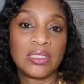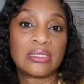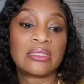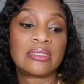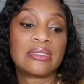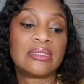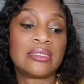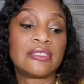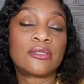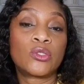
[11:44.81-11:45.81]

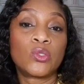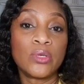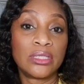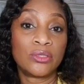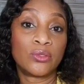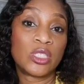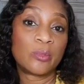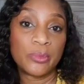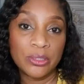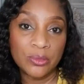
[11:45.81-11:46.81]
it's soaked in your
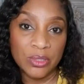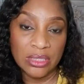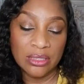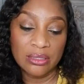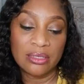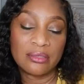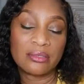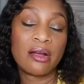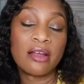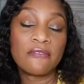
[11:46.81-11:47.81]
spirit,
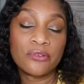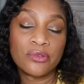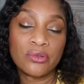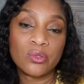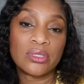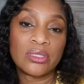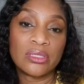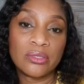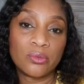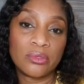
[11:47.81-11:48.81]
it's hard for you to
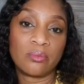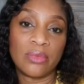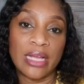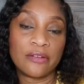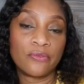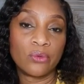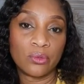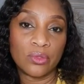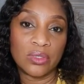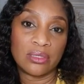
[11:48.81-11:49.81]
see through the
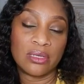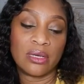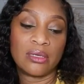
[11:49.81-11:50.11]
blindfolds.